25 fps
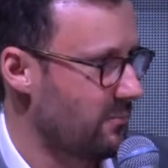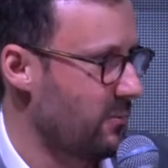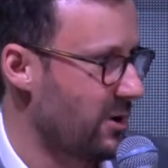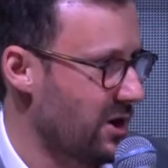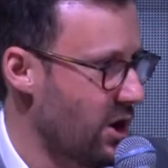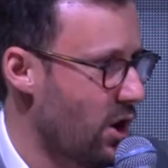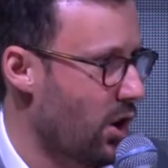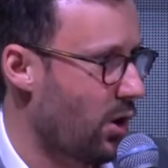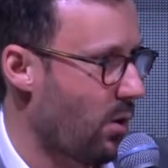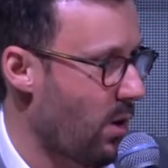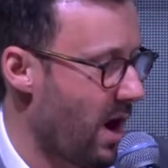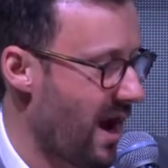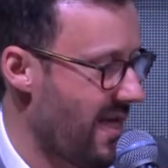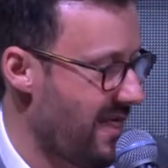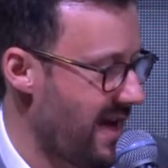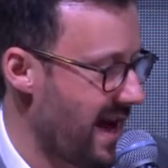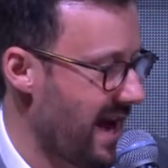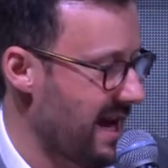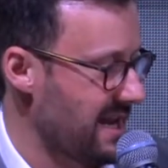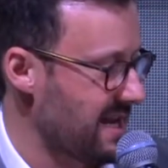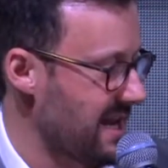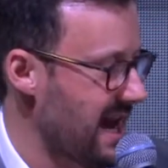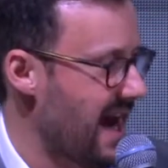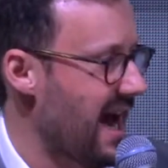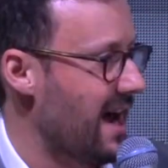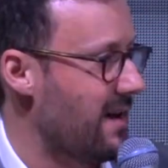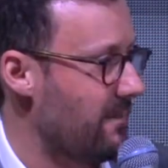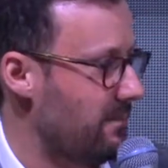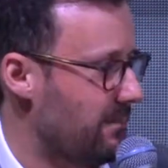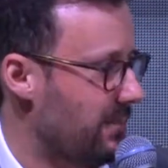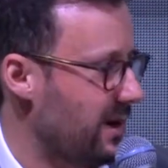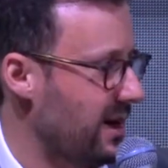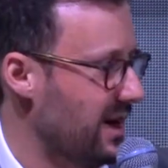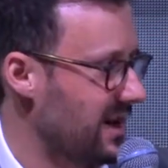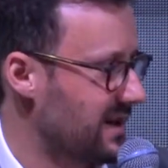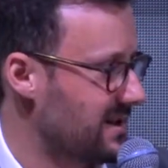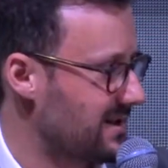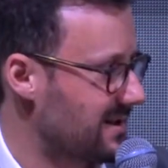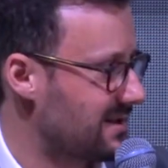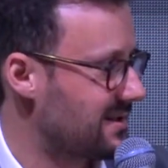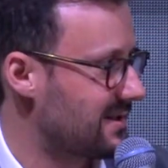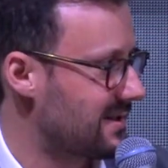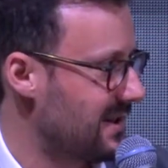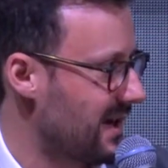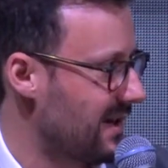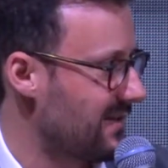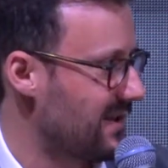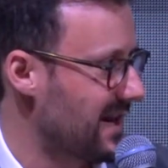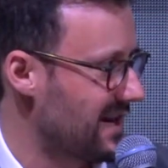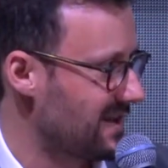we're not quite there yet, but
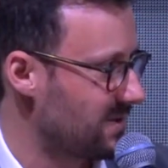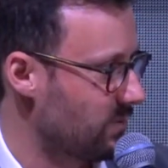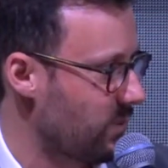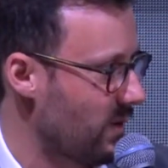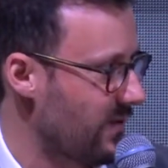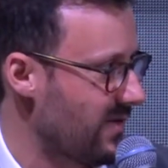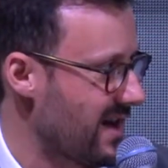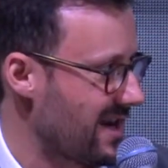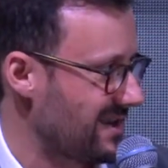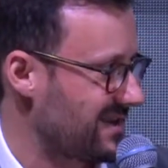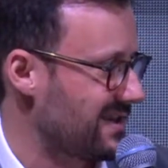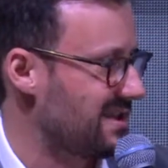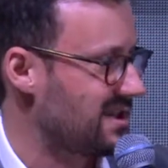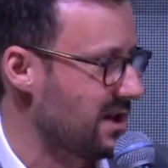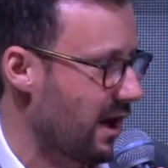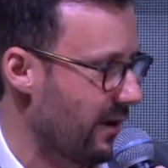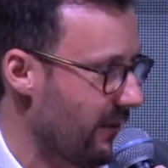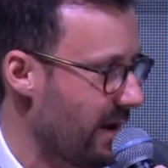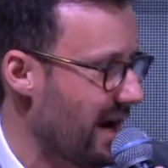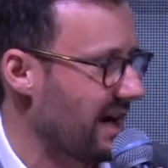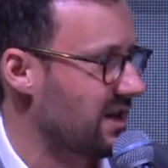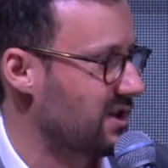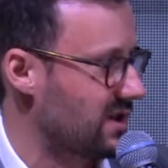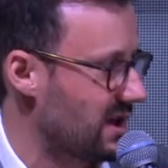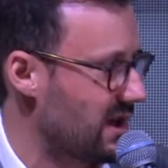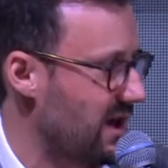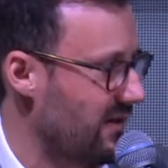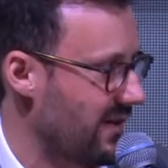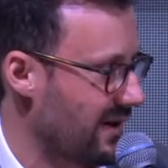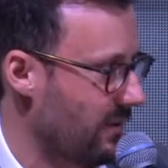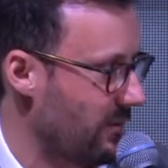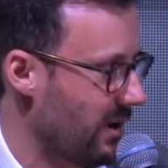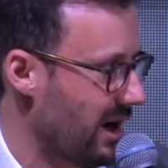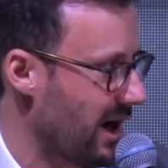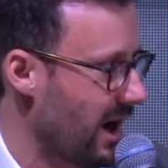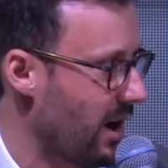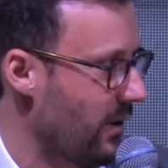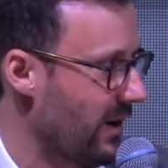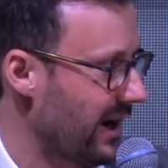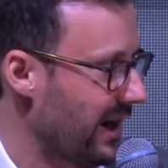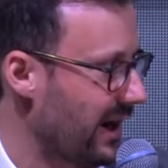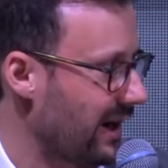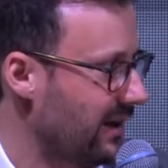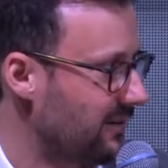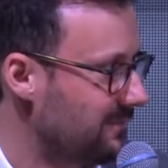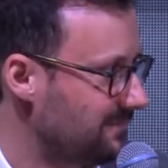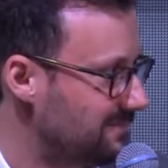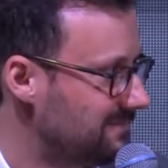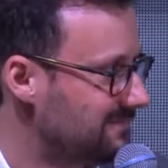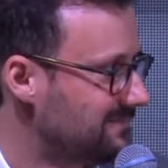that's the direction I think we're going
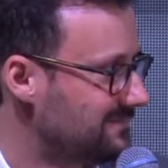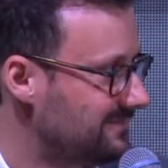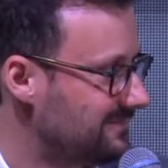in.